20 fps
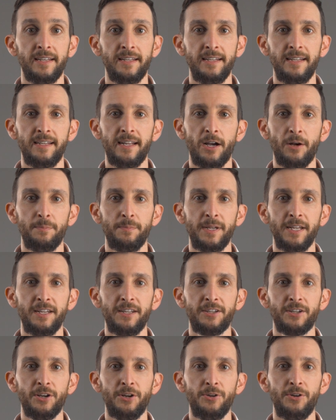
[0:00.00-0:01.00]
Need help
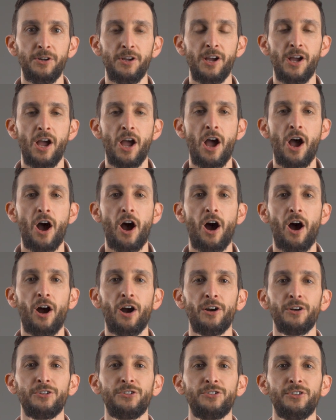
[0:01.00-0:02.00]
meeting code?
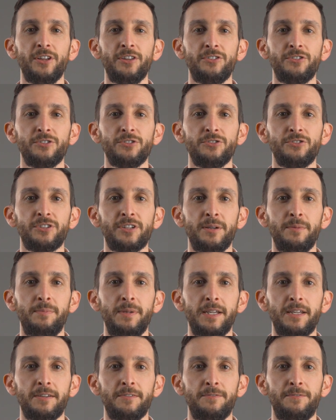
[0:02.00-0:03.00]
Our sensors can
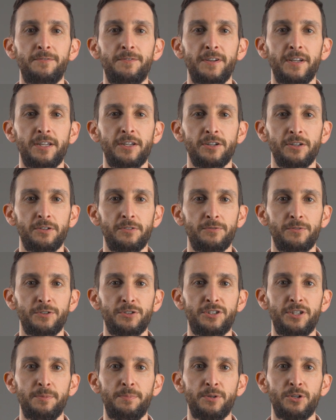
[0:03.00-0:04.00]
be configured for
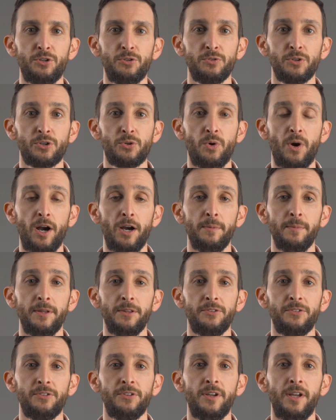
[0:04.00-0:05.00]
typical
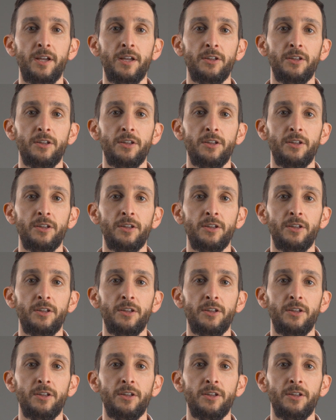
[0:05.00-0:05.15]
requirements,